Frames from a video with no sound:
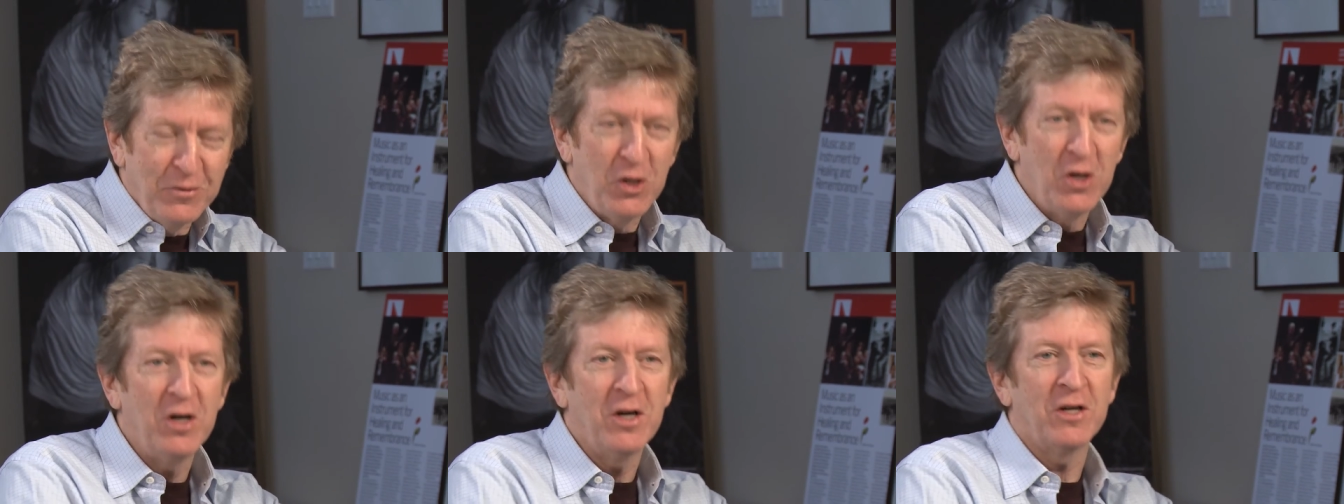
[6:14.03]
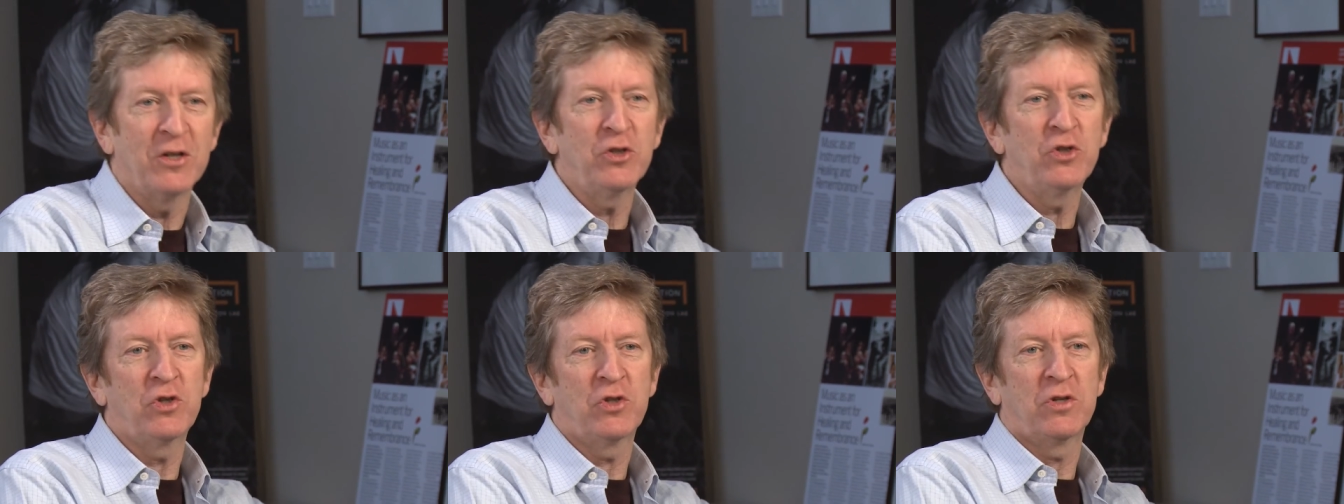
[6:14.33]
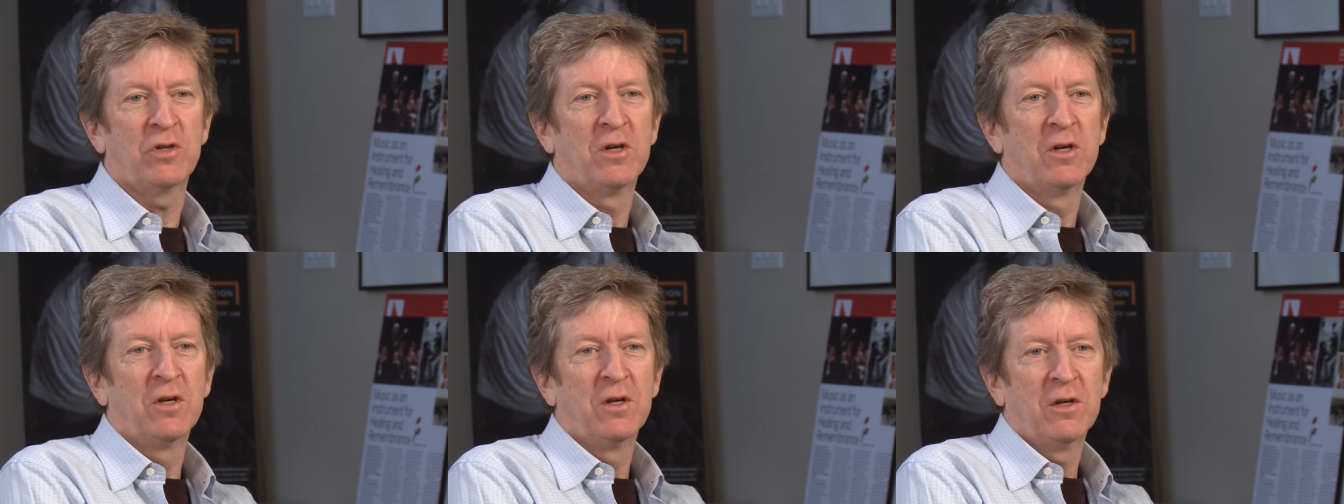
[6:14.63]

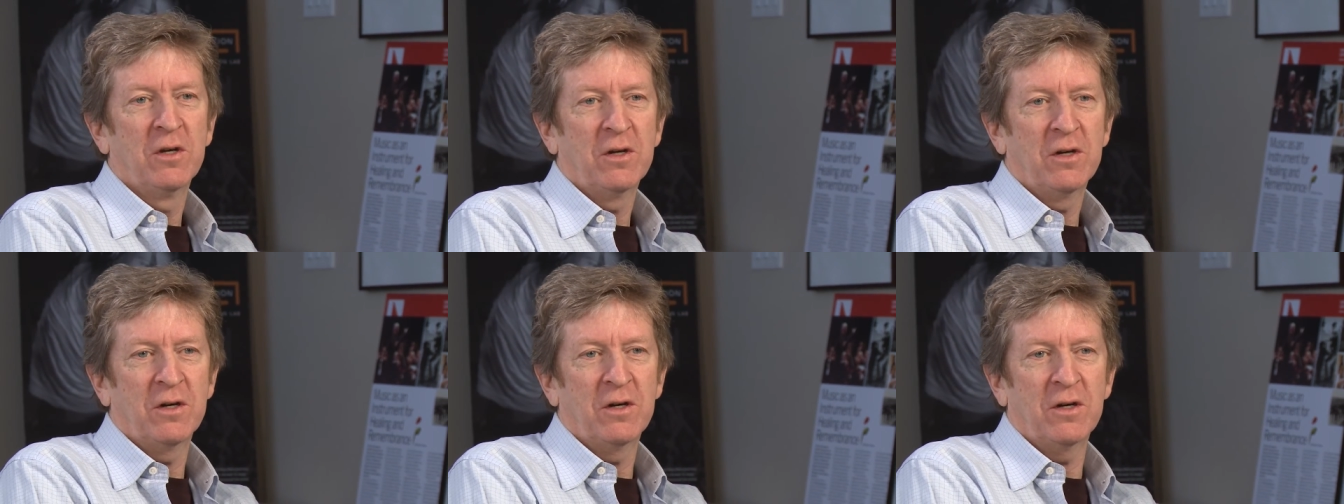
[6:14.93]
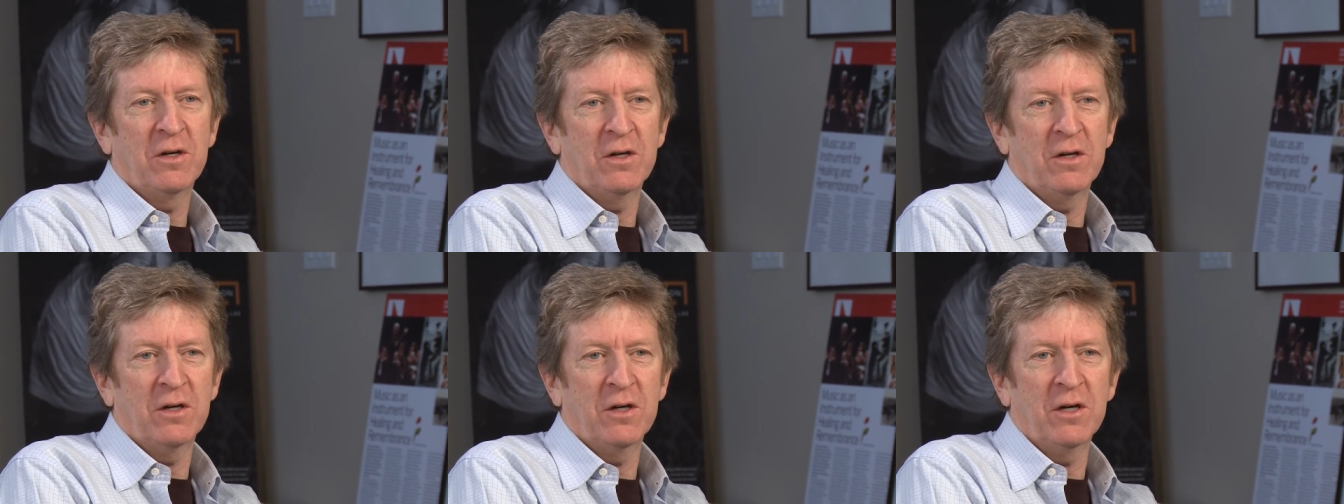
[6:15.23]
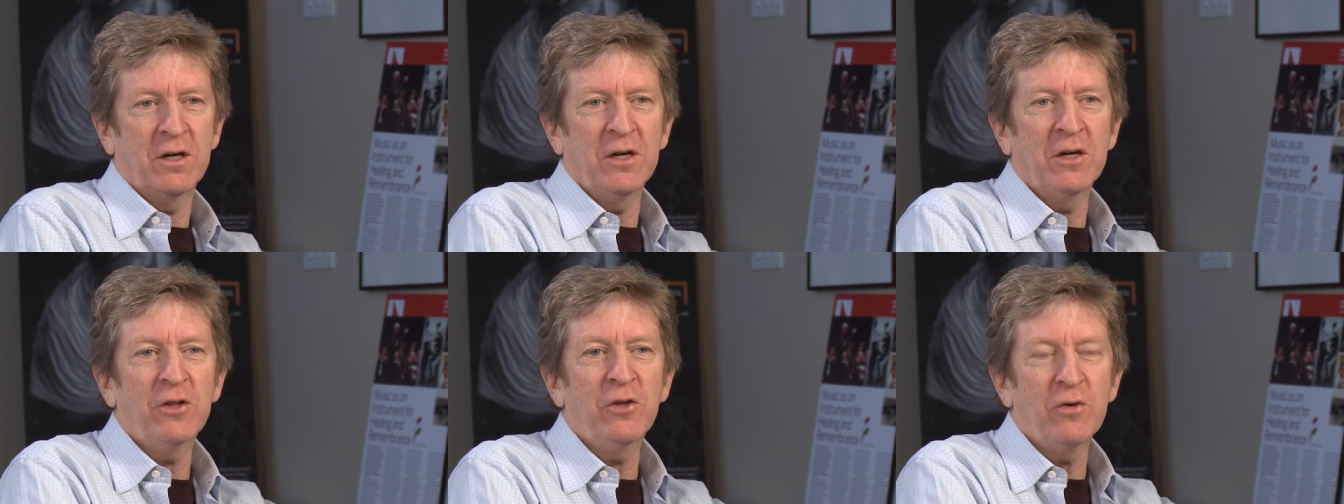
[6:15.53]
nudge
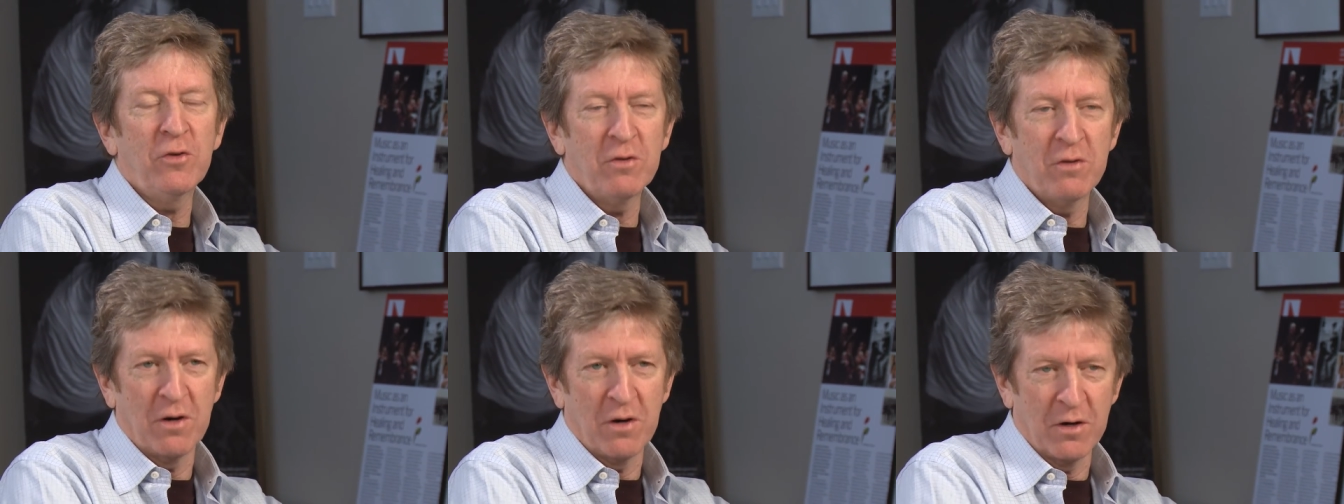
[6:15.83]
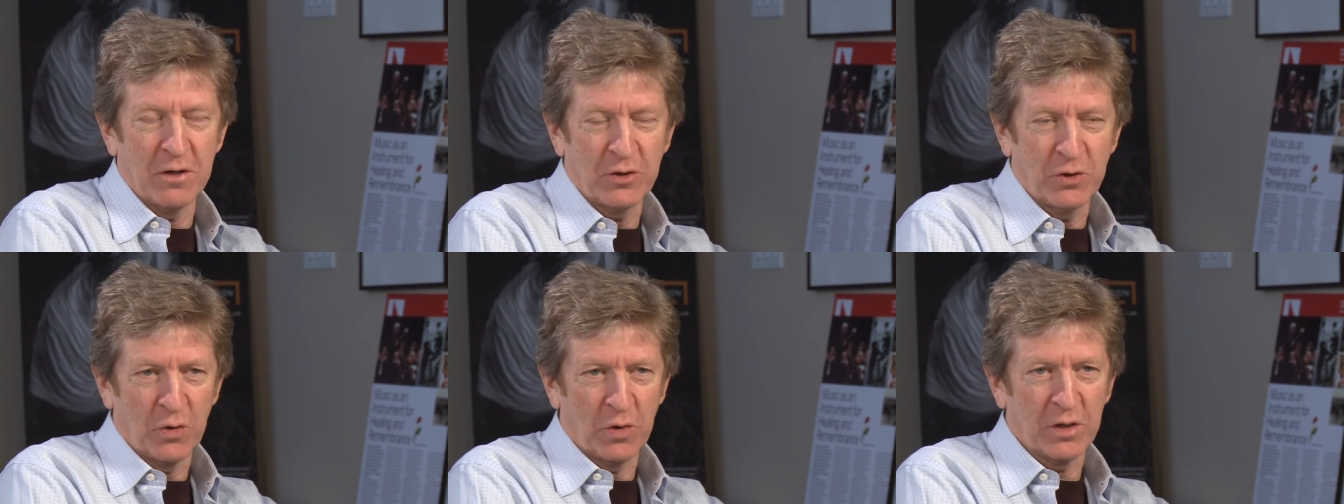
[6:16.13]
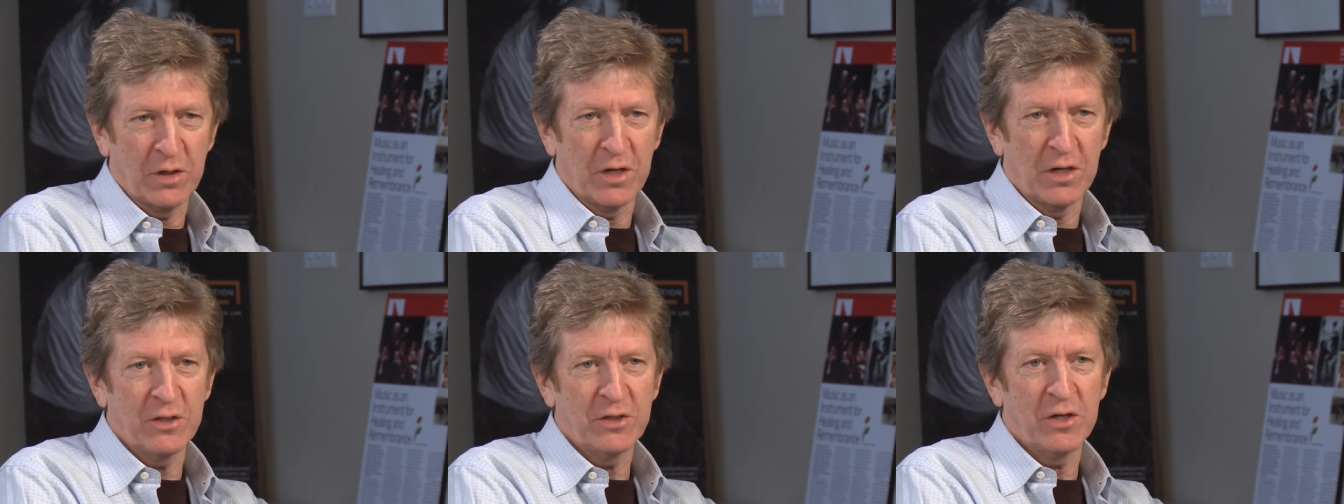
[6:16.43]
other
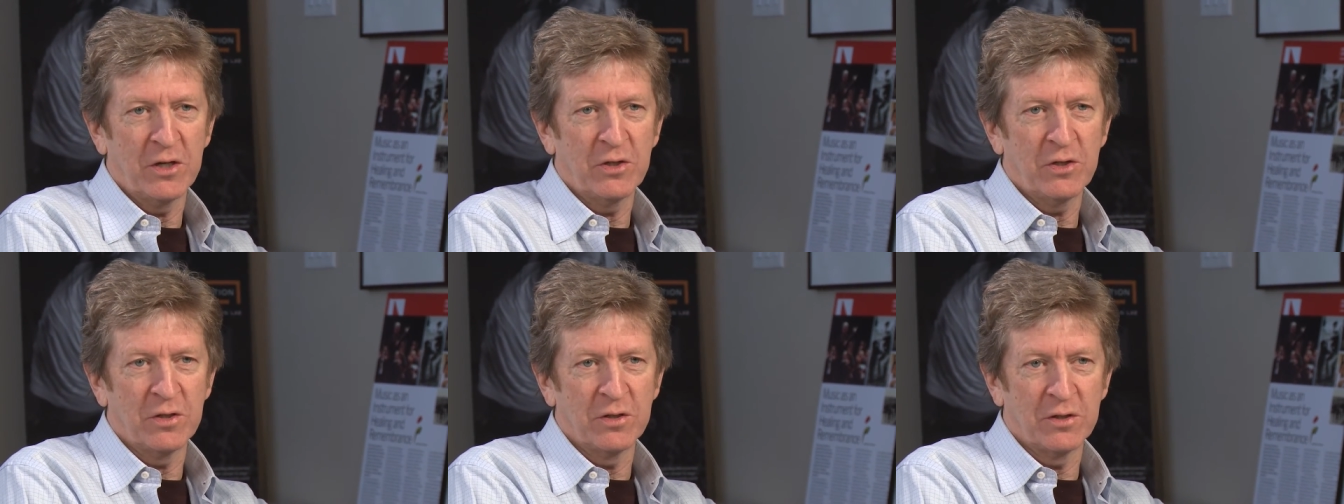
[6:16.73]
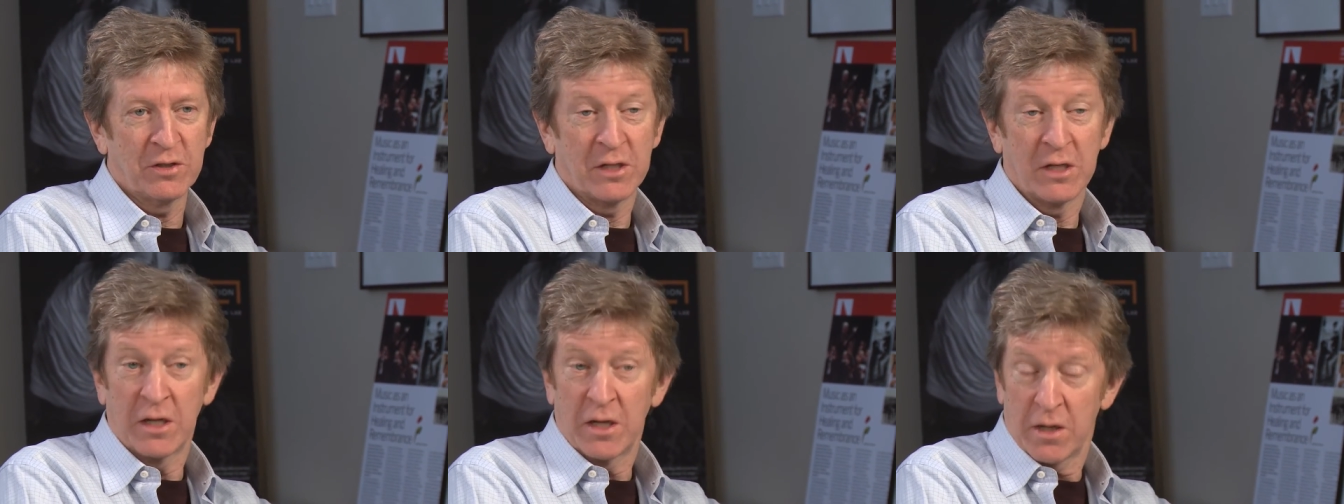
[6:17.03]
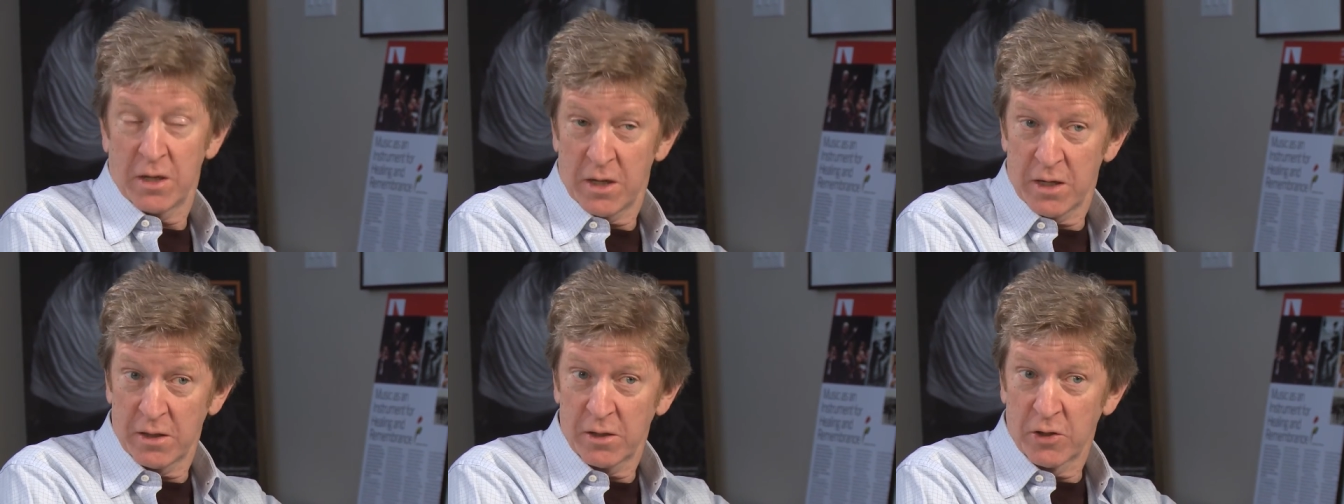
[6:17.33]
arts organizations in